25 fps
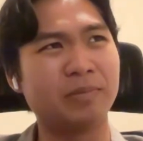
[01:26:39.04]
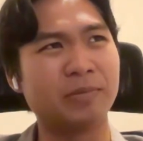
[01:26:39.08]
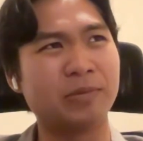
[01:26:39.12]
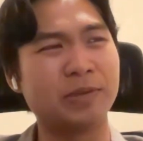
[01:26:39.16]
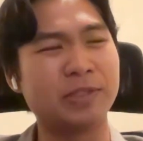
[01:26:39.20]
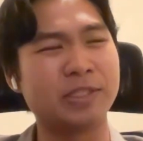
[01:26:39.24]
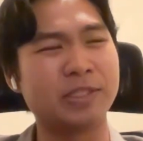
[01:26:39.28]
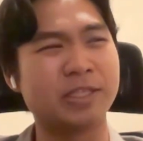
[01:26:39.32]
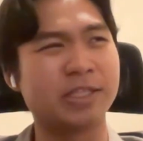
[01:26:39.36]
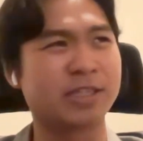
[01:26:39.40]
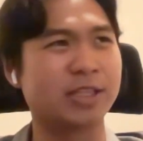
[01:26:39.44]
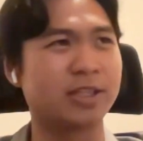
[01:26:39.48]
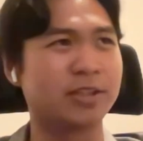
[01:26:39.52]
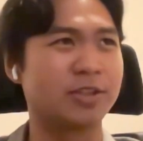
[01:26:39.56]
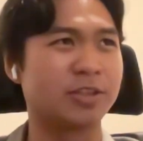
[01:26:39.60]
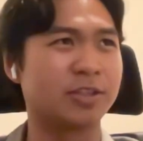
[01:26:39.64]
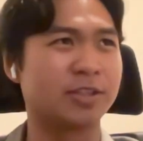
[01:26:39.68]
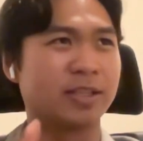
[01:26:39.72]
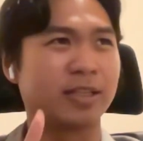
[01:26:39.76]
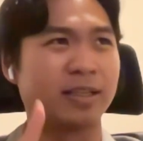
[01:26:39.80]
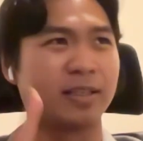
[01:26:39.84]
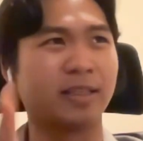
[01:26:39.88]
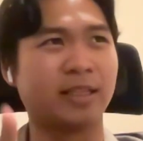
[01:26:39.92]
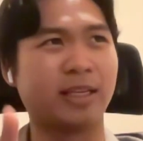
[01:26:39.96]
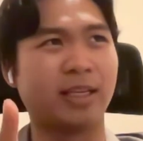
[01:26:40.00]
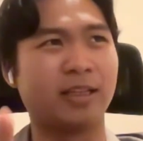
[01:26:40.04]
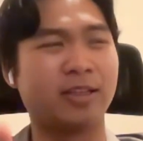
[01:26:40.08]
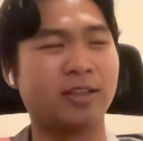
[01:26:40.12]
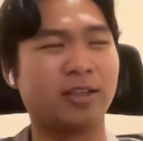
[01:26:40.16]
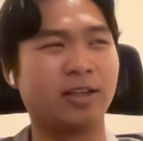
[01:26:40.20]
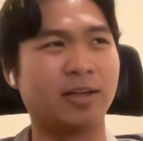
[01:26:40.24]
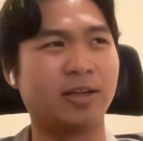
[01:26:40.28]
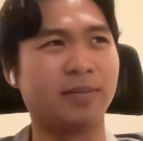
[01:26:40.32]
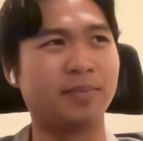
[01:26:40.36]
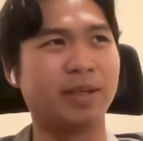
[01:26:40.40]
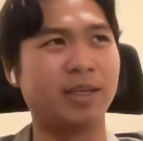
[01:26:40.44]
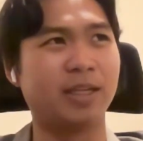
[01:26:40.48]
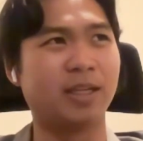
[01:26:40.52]
Which is interestingly, it
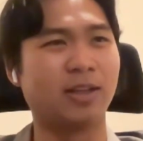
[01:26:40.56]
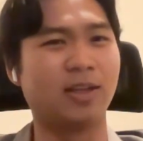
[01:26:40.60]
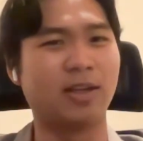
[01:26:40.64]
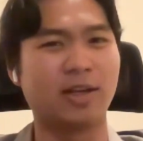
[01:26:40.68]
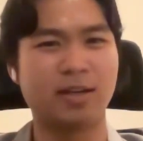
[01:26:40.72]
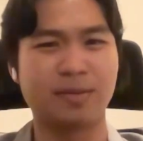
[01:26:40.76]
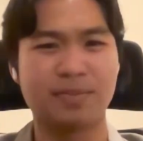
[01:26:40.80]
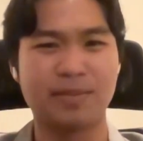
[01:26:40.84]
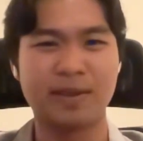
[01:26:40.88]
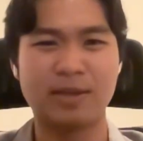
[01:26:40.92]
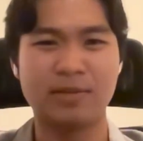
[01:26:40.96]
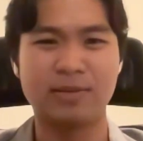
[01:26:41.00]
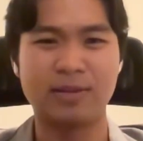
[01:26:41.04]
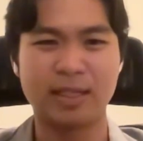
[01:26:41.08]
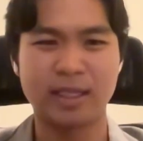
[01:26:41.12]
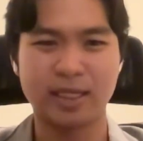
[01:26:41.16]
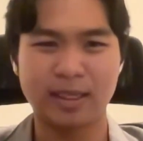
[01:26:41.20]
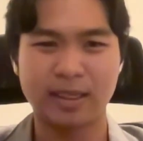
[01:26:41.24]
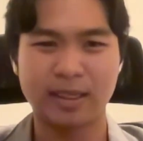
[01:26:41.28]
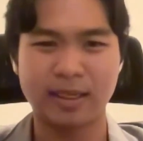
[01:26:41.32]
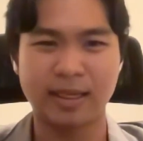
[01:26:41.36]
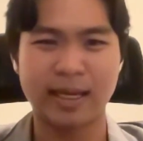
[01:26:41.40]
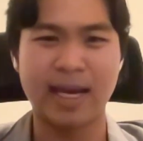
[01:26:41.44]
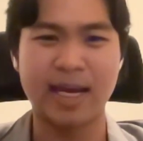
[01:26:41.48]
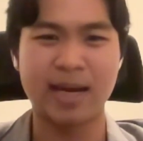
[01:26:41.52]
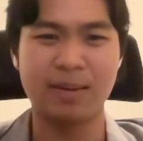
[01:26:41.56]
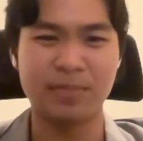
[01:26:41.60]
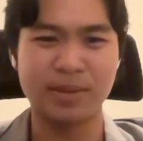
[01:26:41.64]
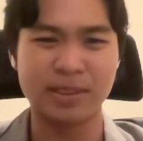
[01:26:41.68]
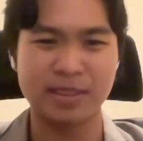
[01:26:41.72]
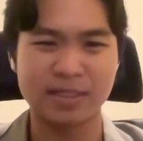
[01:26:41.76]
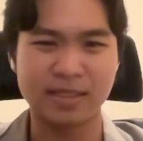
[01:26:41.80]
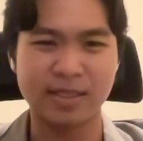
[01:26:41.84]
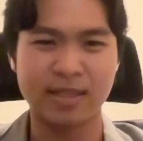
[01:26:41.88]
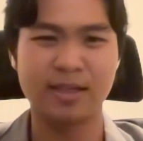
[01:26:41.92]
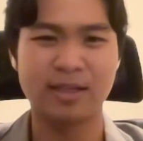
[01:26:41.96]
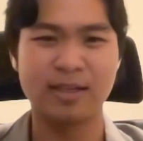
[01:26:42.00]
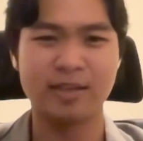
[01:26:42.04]
taught me a lot about like
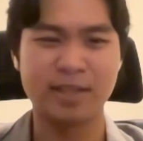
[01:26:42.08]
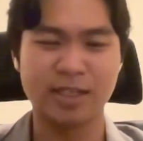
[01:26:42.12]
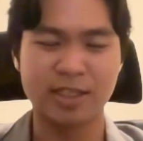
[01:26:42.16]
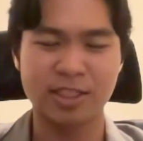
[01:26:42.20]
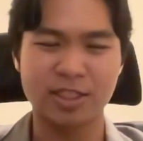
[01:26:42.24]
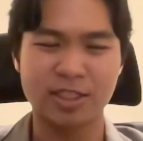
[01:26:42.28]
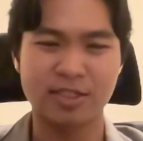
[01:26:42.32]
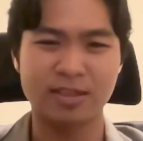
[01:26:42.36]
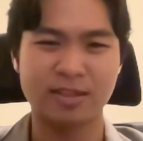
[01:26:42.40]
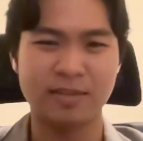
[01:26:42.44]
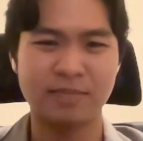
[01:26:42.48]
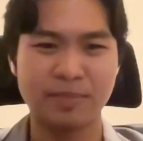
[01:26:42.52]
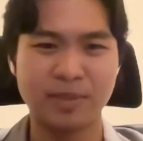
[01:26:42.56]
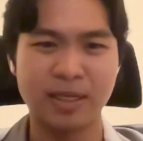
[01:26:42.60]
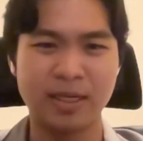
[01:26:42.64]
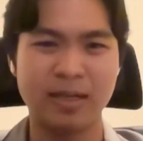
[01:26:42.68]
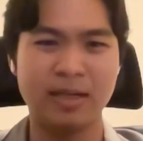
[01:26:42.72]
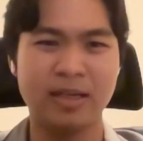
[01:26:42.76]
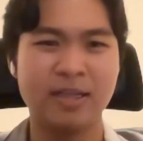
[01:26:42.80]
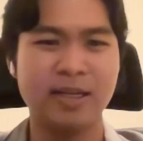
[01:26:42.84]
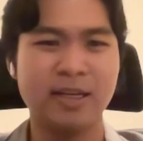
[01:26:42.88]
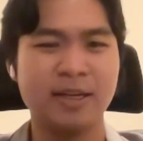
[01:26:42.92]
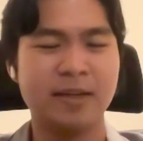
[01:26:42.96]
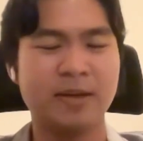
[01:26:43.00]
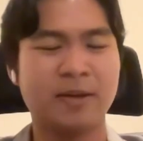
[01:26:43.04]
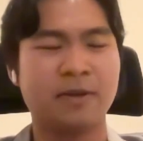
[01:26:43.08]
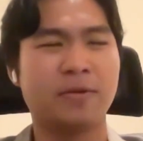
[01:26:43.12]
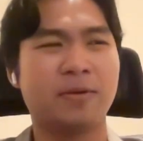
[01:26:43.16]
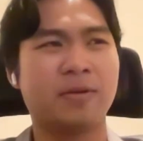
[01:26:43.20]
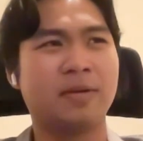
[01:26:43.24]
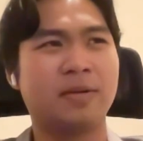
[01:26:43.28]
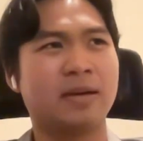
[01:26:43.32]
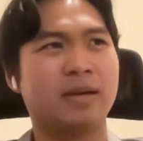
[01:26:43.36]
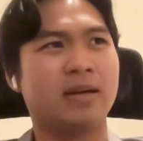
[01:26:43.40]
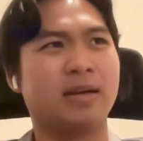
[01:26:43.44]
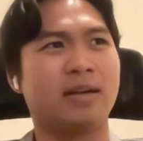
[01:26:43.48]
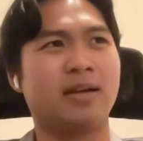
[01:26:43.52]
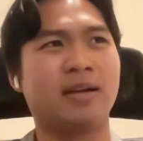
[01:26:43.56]
habits and addiction. But
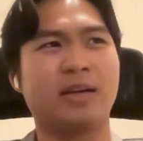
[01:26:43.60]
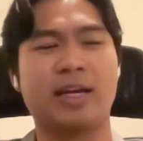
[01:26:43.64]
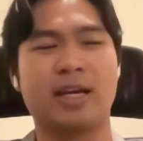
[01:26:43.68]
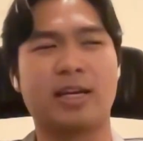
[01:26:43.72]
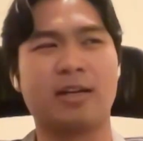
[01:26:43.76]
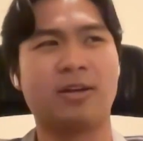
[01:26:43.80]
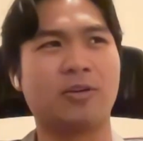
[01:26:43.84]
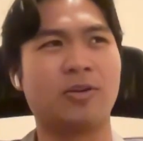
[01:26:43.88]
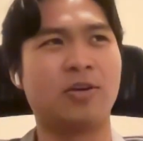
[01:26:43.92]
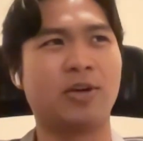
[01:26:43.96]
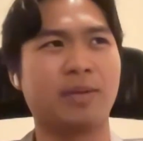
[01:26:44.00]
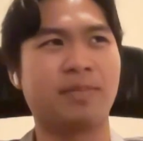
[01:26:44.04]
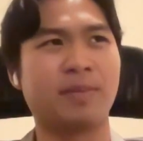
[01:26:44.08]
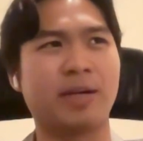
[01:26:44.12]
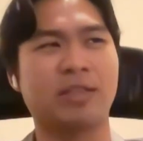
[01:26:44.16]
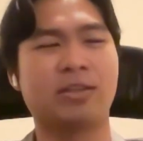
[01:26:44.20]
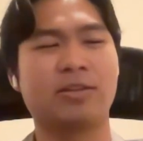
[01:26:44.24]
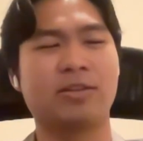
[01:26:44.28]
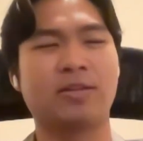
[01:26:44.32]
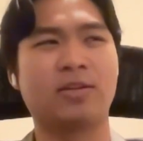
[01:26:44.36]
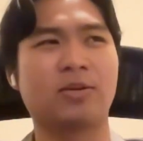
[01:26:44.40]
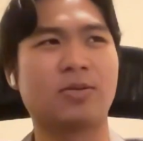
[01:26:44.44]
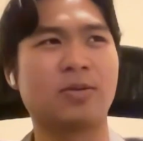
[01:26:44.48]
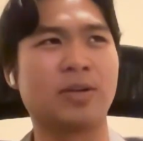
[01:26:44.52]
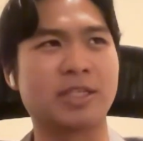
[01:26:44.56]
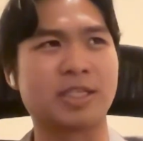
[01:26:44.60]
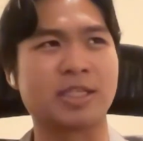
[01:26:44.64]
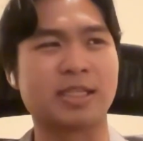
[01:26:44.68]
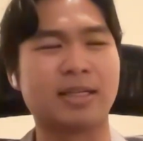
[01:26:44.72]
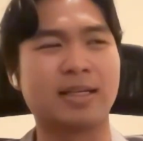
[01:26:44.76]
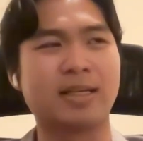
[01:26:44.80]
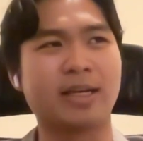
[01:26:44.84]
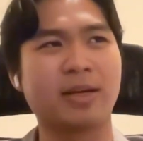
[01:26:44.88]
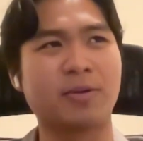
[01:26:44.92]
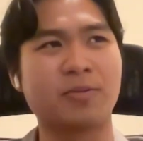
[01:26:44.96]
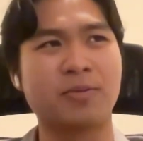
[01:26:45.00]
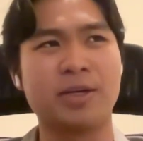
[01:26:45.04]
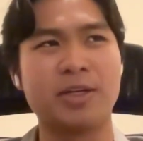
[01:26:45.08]
again, going back to the
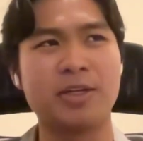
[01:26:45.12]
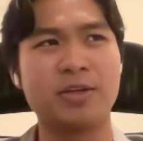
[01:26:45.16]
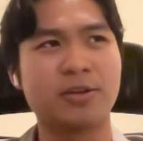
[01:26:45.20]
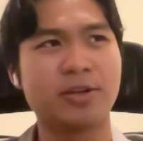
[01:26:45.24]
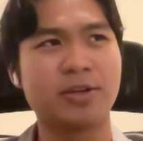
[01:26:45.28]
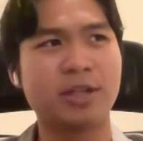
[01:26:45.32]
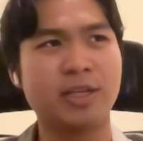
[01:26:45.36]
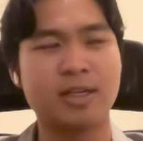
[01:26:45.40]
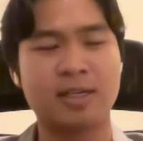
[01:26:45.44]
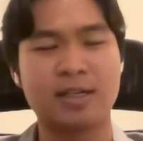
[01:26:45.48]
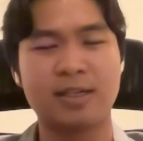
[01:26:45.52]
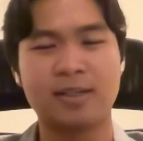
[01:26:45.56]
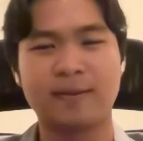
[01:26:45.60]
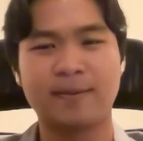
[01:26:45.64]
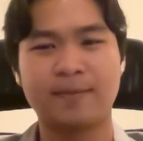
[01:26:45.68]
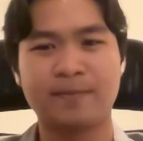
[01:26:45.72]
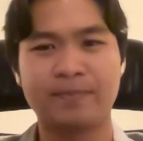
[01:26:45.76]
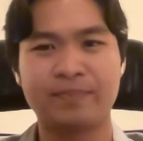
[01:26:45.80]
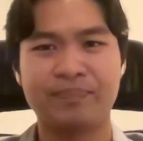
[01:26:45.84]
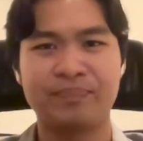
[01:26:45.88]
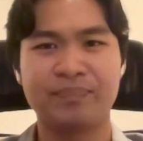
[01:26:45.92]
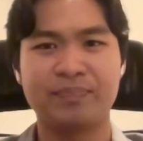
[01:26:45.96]
question, like when you're young,